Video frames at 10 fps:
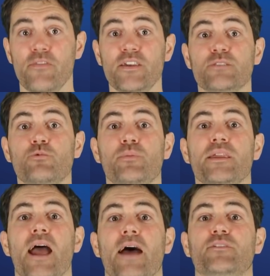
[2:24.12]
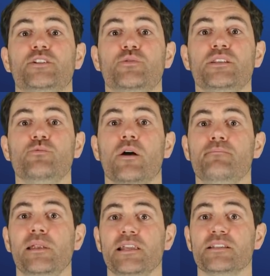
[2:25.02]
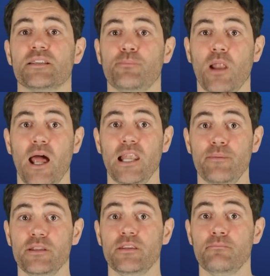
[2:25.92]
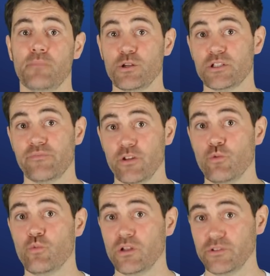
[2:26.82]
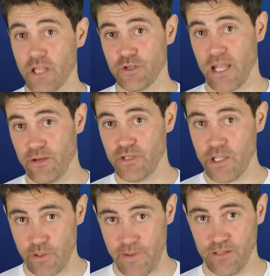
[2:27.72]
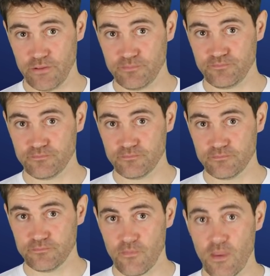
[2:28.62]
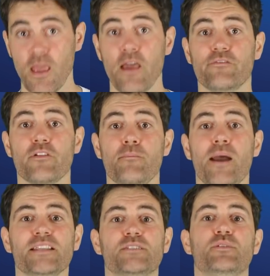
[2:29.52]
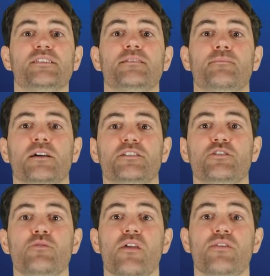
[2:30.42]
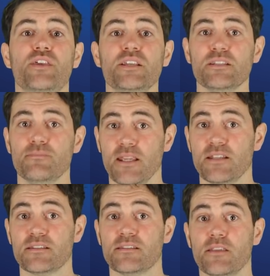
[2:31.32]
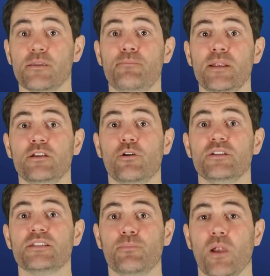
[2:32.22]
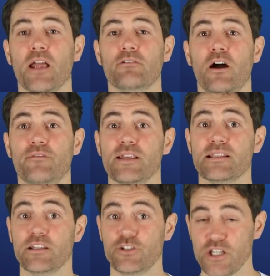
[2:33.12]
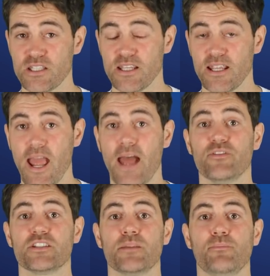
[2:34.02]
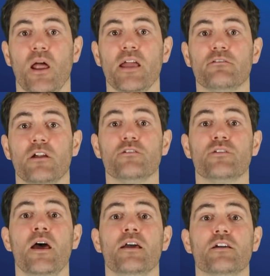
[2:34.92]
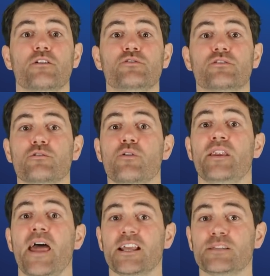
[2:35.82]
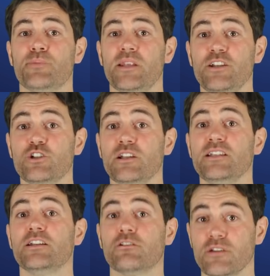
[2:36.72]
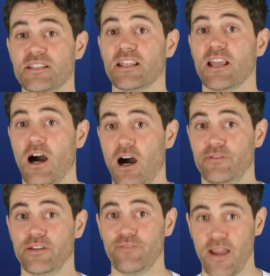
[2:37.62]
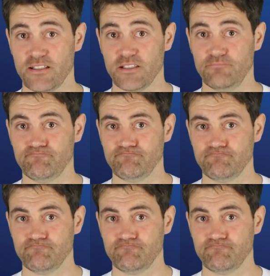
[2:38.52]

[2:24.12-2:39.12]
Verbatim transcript: This will be at the 21 million supply limit that most of you will no doubt know about. For the maths whizzes amongst you, this means that the Bitcoin supply graph is logistic and the supply growth goes through an exponentially decreasing halving factor.